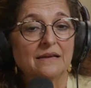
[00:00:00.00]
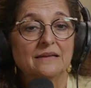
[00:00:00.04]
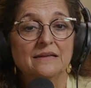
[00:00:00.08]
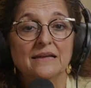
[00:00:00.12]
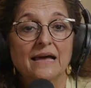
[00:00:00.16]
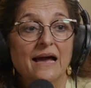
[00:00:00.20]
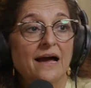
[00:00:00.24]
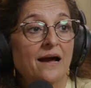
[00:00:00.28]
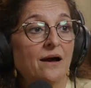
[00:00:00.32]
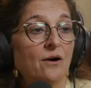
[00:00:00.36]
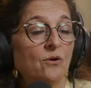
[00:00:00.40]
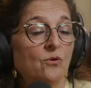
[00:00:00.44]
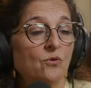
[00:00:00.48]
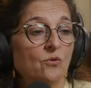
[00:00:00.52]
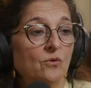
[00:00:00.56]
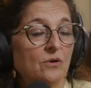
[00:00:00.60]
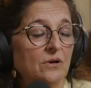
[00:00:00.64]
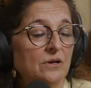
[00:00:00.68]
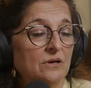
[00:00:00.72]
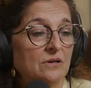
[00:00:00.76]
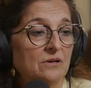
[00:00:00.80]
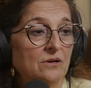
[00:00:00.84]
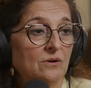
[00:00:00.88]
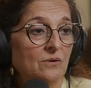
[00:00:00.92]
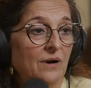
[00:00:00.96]
Now,
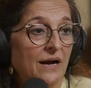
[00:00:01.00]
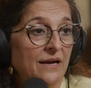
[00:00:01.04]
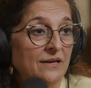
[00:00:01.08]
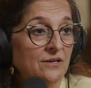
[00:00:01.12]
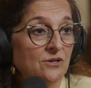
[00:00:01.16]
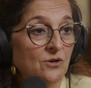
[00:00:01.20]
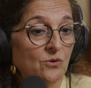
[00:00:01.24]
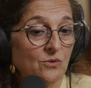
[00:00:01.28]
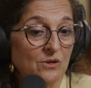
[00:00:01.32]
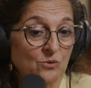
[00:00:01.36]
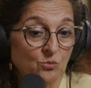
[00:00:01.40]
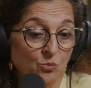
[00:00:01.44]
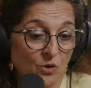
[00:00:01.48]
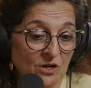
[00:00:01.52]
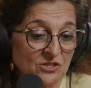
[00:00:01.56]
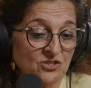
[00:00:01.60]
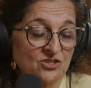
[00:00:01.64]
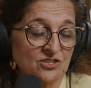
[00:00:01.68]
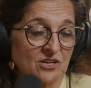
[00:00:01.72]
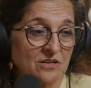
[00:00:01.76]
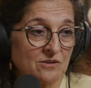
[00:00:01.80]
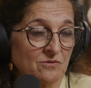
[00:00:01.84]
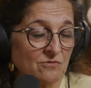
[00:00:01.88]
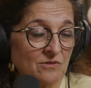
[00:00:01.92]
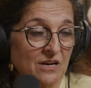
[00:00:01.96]
you know, I know in one
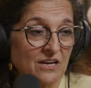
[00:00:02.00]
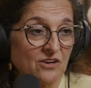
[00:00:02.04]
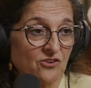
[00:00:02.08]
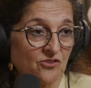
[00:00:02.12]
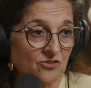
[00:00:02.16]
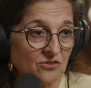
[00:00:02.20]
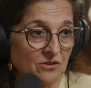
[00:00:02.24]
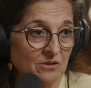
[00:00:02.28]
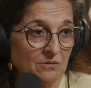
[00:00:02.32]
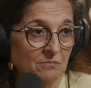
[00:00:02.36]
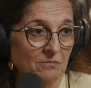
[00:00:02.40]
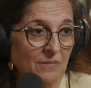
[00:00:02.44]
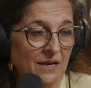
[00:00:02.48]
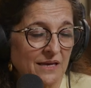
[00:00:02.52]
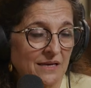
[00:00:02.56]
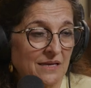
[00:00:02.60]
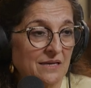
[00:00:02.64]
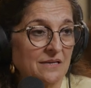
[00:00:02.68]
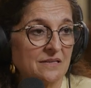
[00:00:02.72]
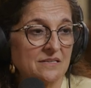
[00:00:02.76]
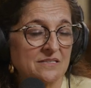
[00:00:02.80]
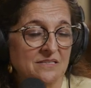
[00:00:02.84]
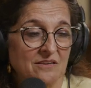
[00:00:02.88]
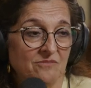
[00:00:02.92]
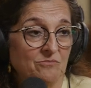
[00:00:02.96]
generation, my
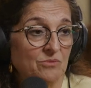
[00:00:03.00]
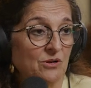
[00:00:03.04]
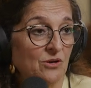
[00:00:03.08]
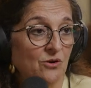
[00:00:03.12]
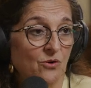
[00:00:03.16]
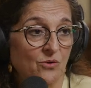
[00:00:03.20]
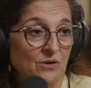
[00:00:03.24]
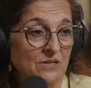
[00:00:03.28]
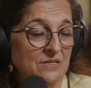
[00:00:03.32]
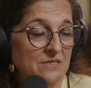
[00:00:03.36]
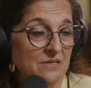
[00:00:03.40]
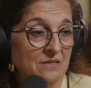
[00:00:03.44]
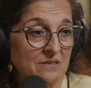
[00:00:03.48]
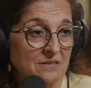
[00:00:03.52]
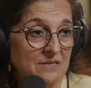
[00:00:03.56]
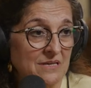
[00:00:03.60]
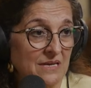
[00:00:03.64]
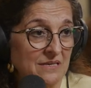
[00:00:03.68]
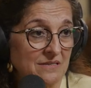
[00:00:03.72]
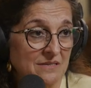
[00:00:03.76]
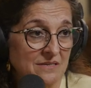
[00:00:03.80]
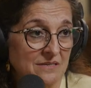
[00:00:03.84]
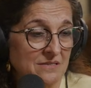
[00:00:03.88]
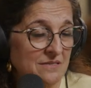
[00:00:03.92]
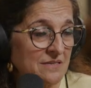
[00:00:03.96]
kids have been going to the
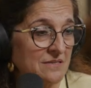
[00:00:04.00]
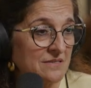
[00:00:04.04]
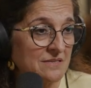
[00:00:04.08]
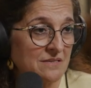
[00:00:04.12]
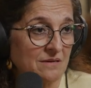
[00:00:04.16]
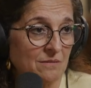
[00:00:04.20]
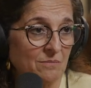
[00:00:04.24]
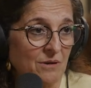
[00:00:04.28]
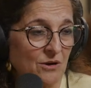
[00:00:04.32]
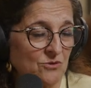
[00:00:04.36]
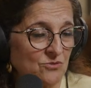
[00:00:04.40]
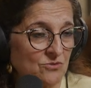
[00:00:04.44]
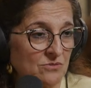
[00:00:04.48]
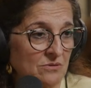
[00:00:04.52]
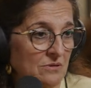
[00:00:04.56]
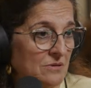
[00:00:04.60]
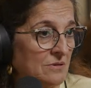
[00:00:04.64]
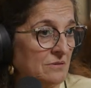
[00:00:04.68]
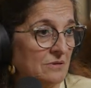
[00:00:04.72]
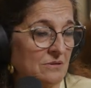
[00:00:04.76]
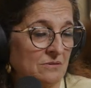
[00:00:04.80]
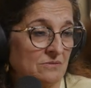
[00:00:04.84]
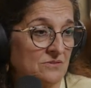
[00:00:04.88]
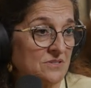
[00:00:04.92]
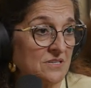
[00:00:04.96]
dentist since they're about,
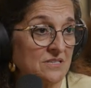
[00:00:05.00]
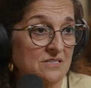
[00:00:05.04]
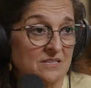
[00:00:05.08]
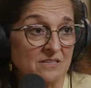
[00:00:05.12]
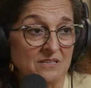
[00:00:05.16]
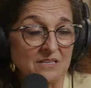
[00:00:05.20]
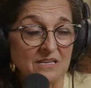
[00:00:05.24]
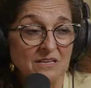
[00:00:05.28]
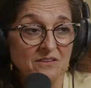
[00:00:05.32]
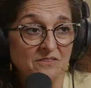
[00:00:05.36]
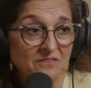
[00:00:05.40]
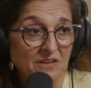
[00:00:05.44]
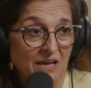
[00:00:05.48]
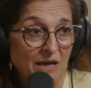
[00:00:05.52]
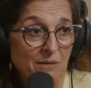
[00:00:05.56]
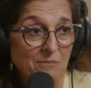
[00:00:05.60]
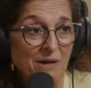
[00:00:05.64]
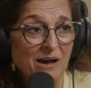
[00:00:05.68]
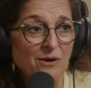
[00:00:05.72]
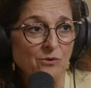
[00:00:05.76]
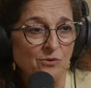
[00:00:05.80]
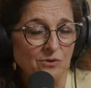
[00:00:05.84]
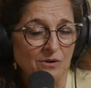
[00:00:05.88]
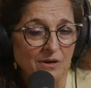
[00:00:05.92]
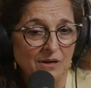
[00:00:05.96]
you know, since the teeth came
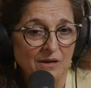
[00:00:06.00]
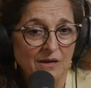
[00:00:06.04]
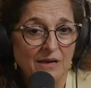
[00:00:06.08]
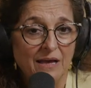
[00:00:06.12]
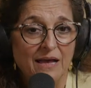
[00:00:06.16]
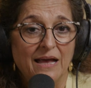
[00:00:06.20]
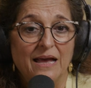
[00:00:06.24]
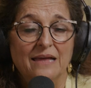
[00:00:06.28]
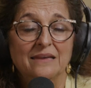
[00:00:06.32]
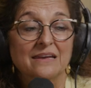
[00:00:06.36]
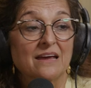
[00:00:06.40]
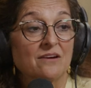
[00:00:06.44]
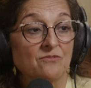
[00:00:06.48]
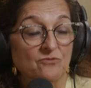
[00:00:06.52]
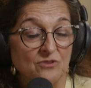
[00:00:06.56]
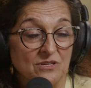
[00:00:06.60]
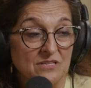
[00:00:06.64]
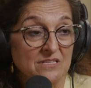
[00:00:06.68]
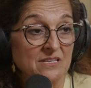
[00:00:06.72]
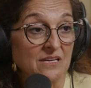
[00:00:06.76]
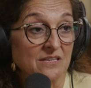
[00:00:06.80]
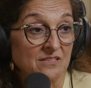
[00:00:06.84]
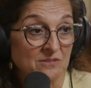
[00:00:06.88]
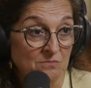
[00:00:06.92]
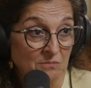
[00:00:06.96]
out. And every
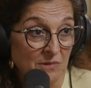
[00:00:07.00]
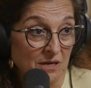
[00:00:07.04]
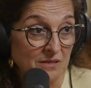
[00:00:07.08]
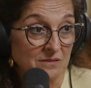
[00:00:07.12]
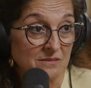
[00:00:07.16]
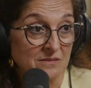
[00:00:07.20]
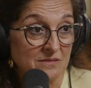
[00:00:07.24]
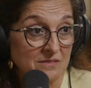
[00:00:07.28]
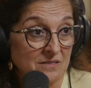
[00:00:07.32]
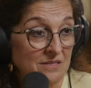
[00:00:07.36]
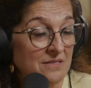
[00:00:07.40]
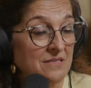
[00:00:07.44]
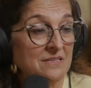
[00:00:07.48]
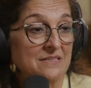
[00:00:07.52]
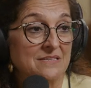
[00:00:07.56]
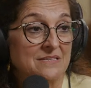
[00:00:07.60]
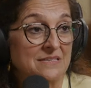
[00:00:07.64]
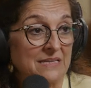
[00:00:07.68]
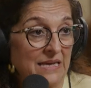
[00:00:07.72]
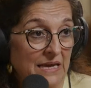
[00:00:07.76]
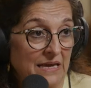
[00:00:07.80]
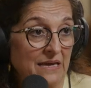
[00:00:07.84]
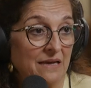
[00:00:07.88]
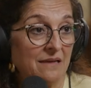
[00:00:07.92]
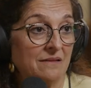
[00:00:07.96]
six months to this
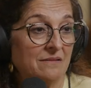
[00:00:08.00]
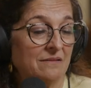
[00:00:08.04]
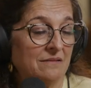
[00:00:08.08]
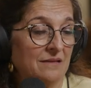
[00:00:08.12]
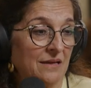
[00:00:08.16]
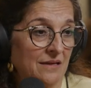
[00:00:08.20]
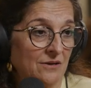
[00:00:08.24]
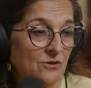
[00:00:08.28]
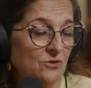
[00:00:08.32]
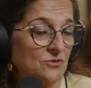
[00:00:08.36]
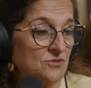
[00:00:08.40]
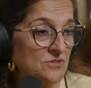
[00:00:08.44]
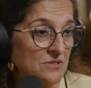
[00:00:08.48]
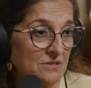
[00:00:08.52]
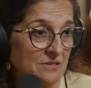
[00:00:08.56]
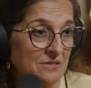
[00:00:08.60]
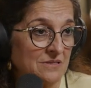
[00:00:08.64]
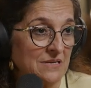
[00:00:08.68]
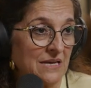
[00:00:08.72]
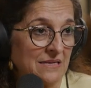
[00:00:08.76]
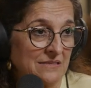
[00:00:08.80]
day, they go to the